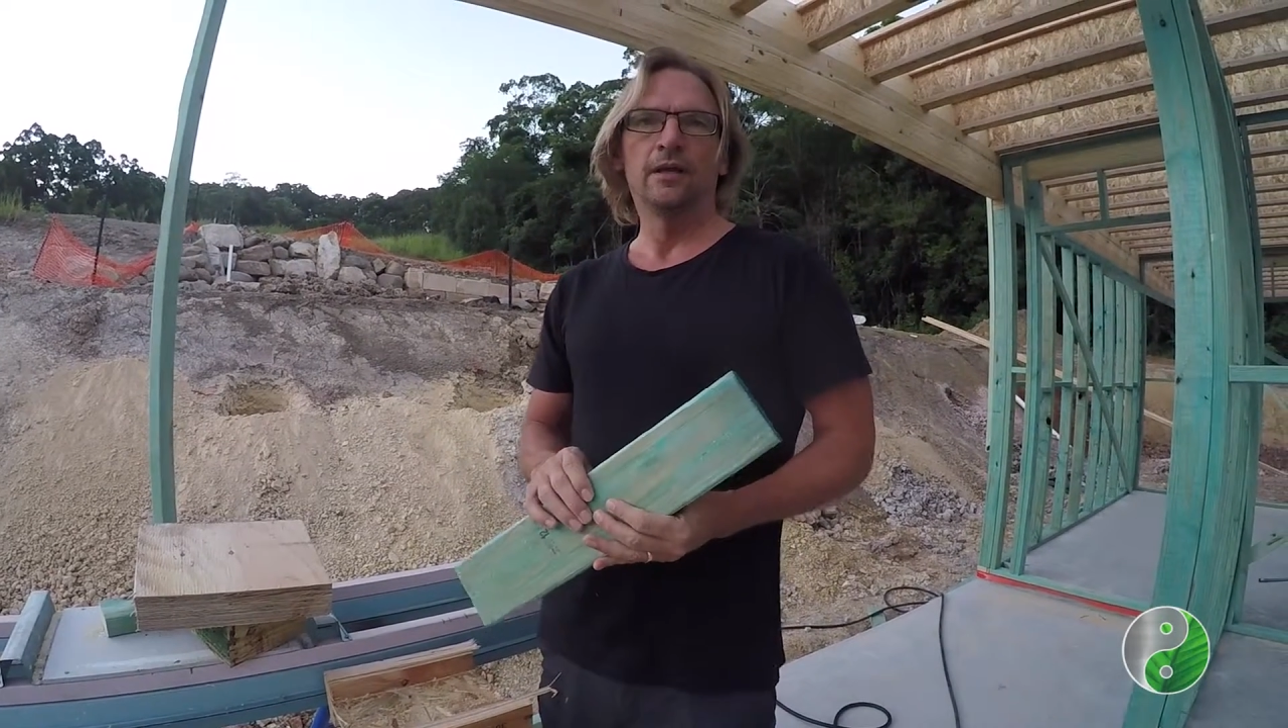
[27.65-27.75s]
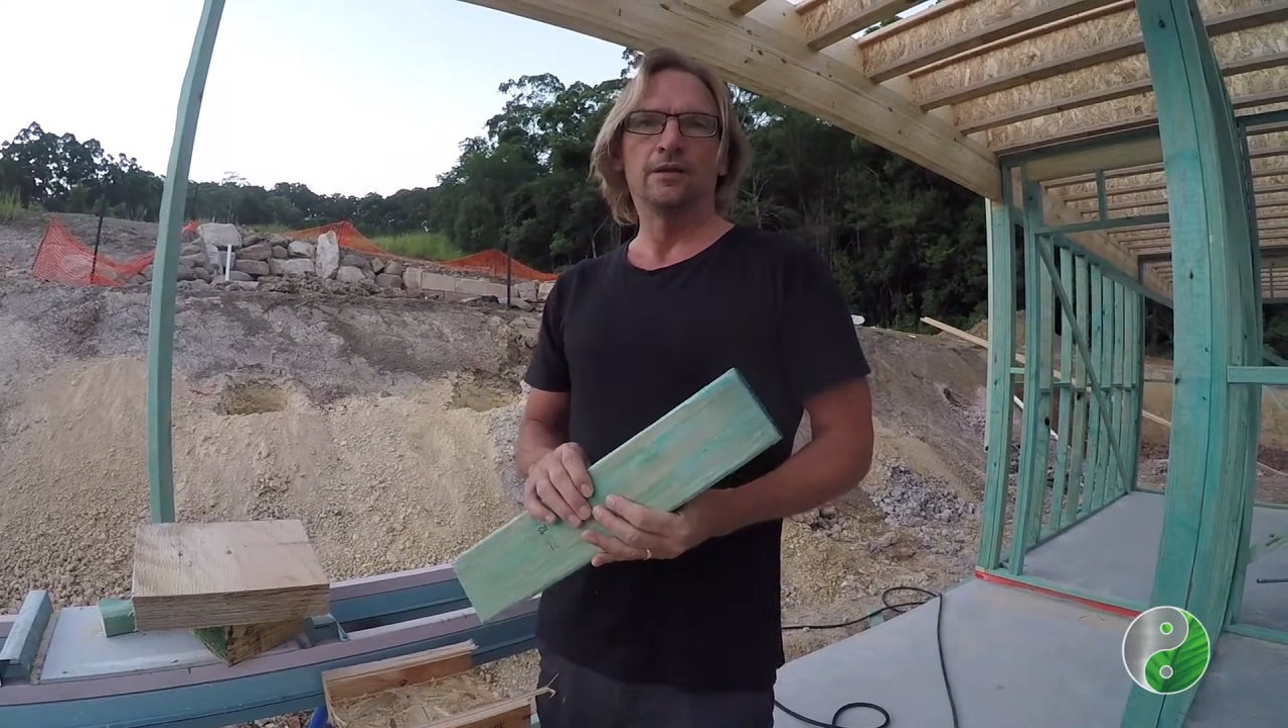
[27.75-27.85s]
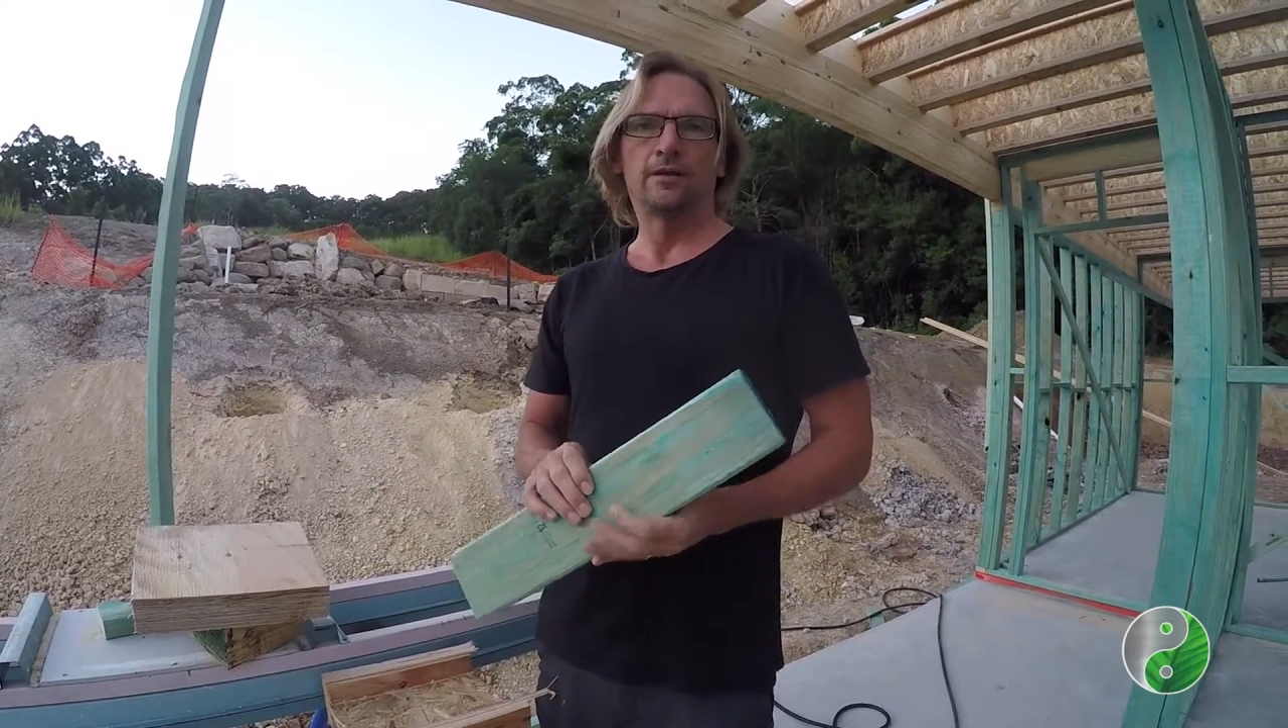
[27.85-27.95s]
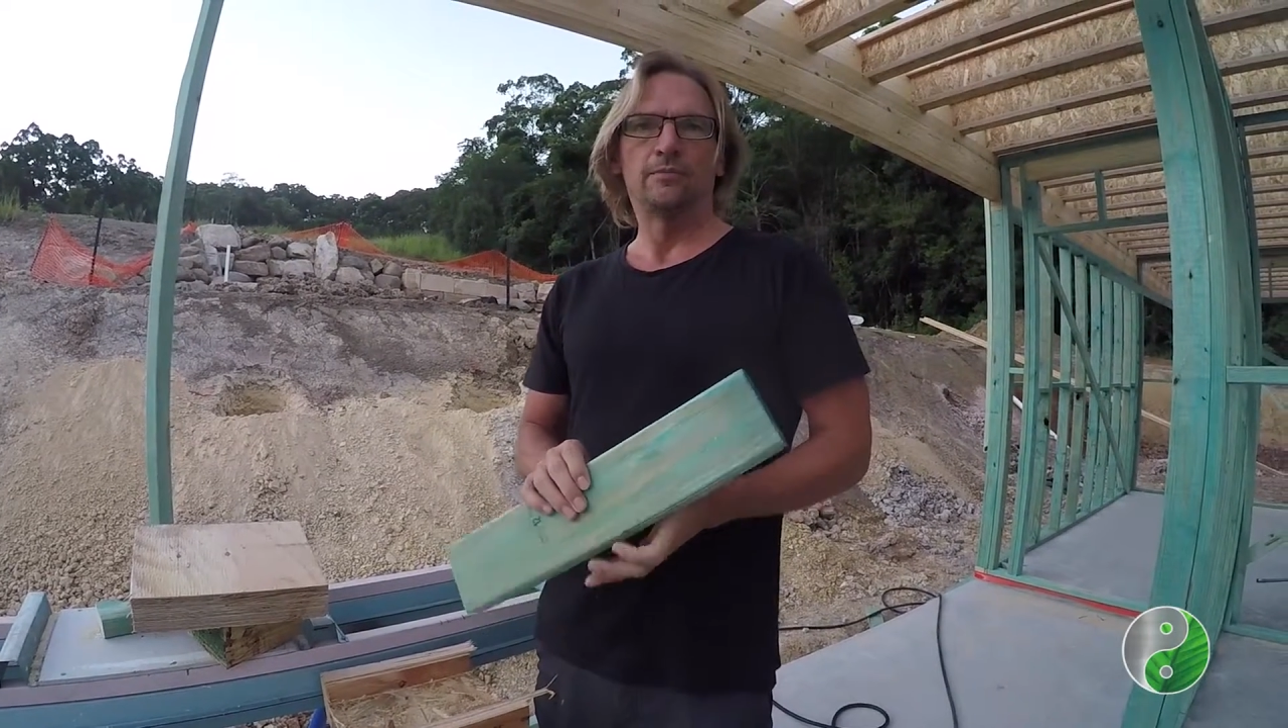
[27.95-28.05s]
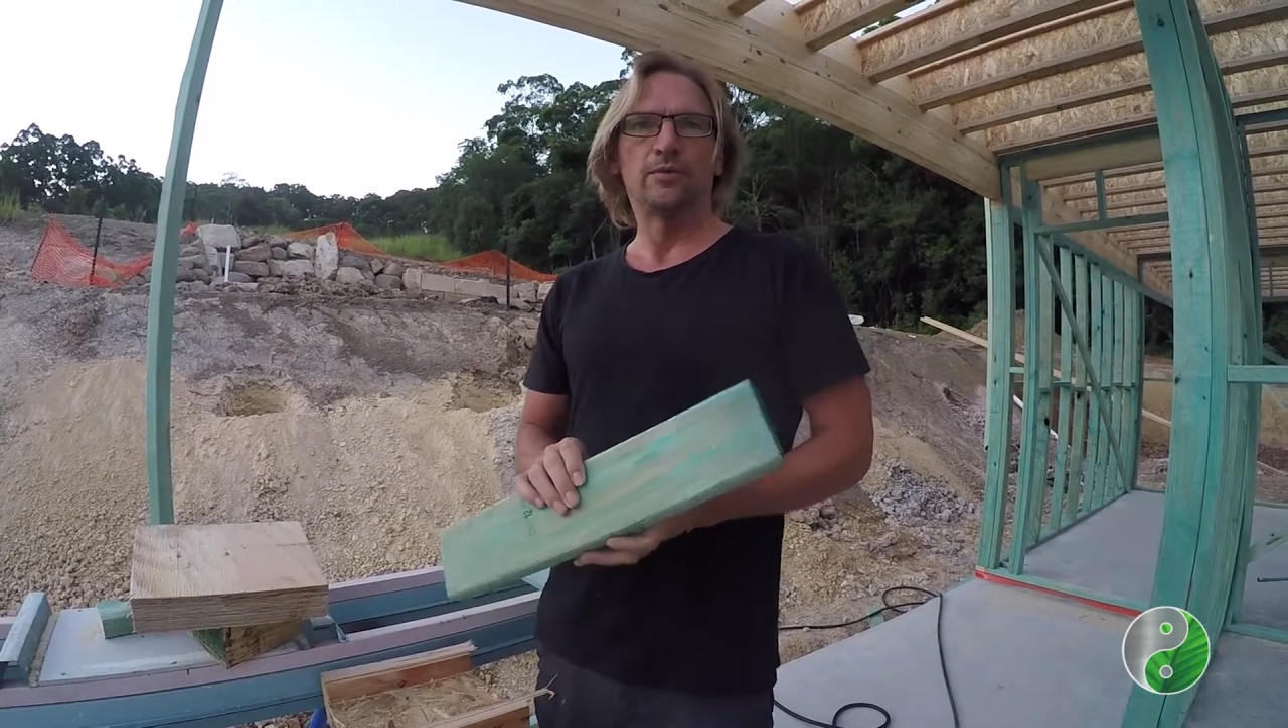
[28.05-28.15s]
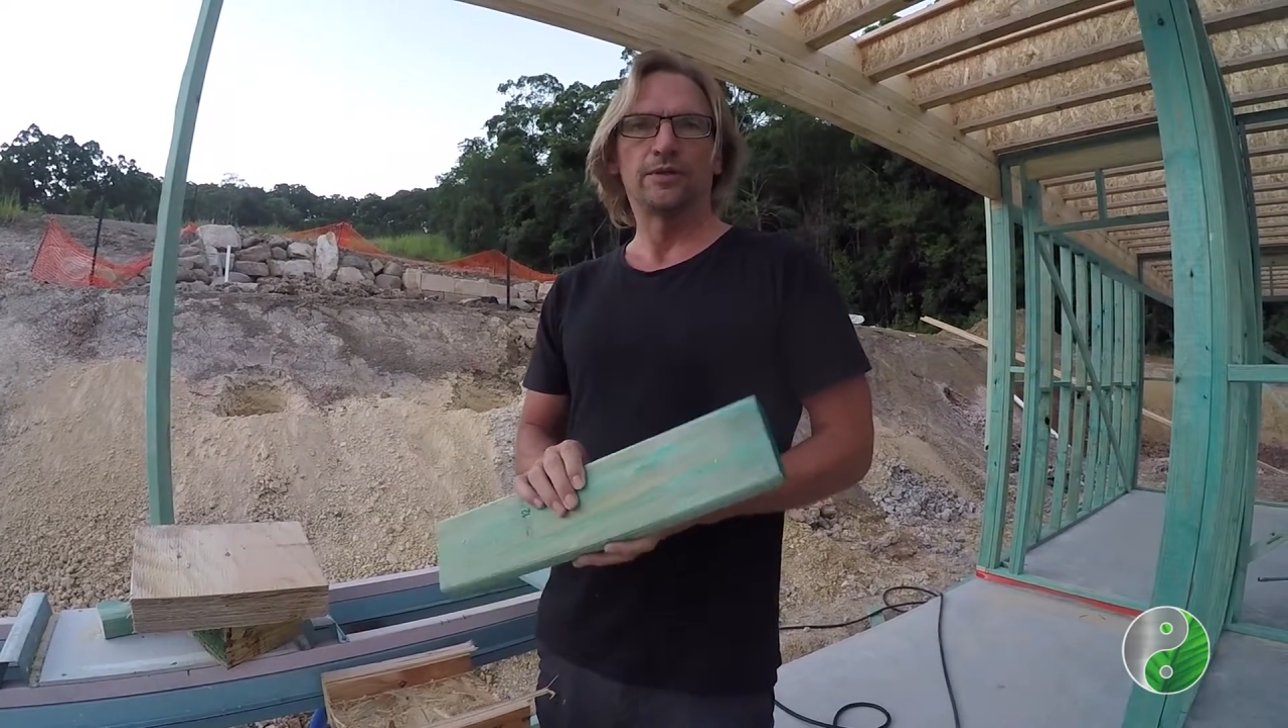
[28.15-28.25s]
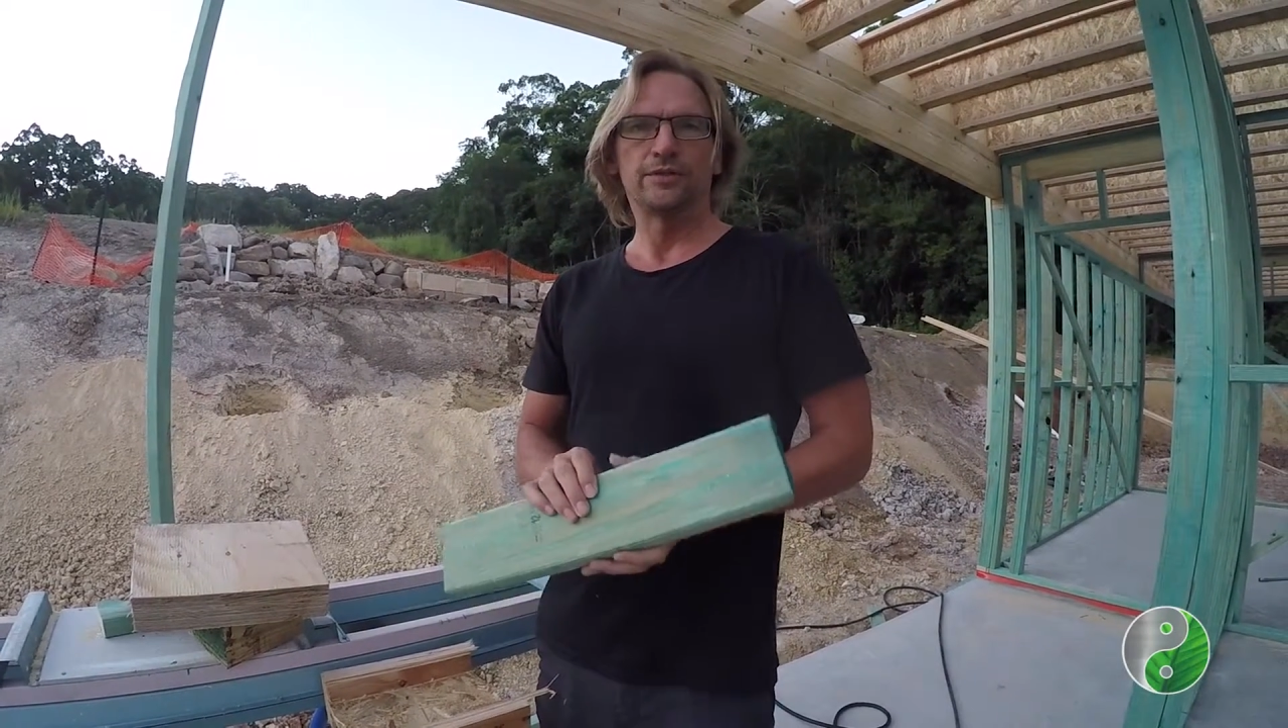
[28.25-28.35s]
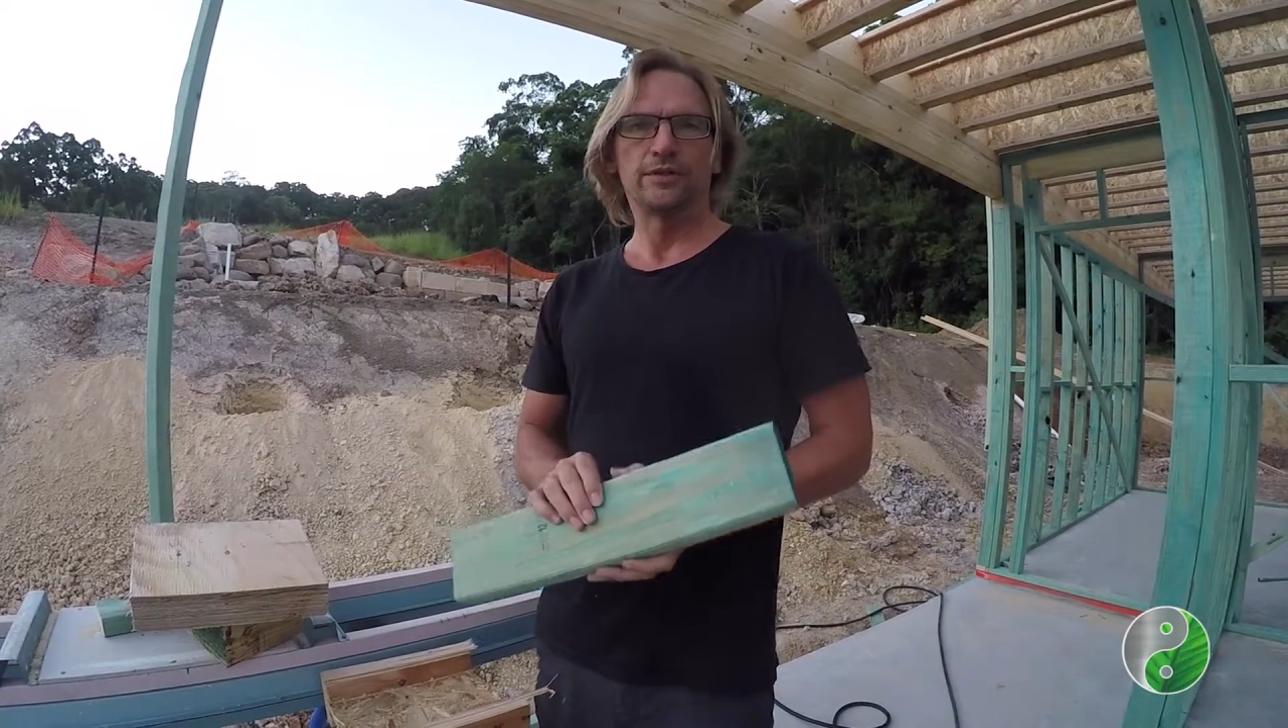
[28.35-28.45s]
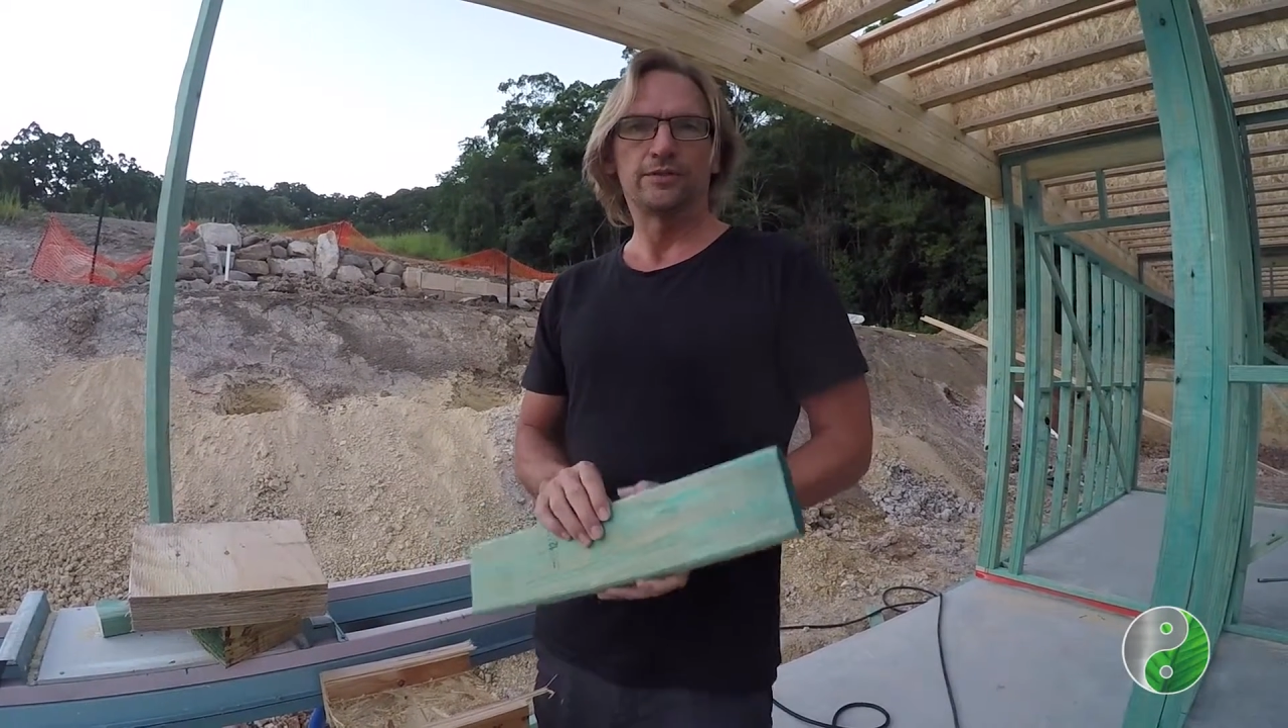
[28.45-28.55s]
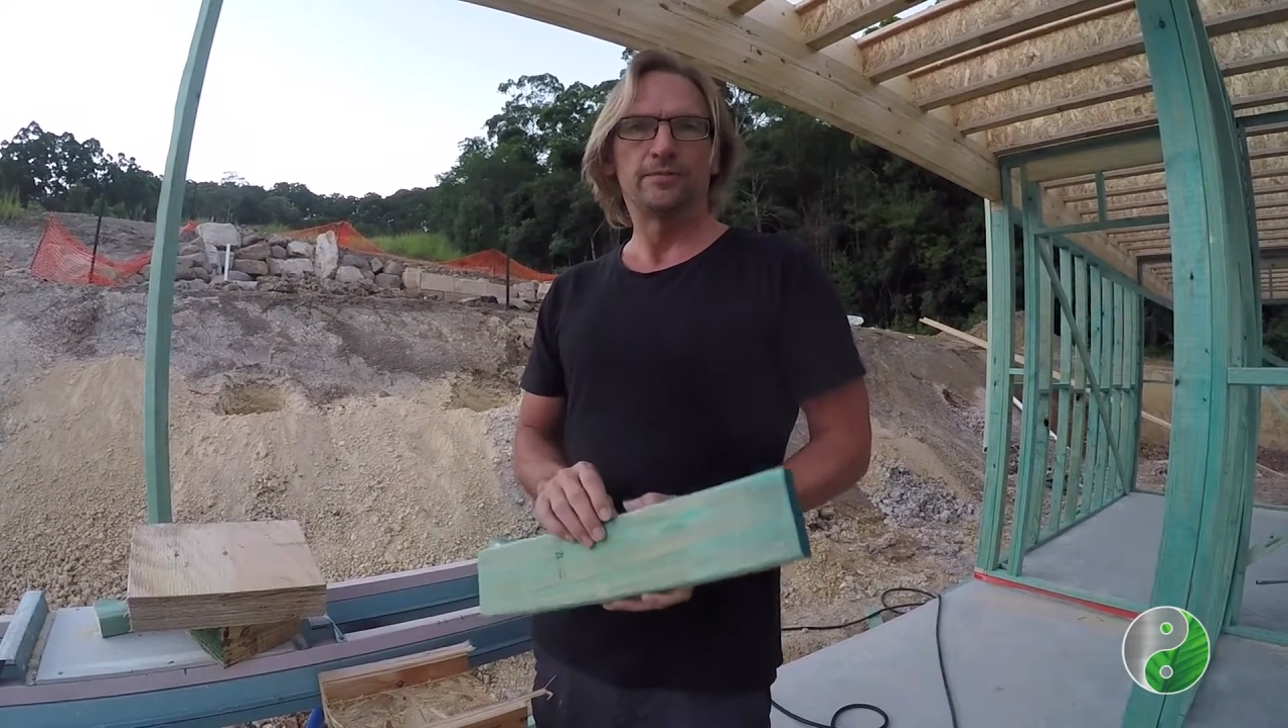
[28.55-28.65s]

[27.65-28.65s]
not poisonous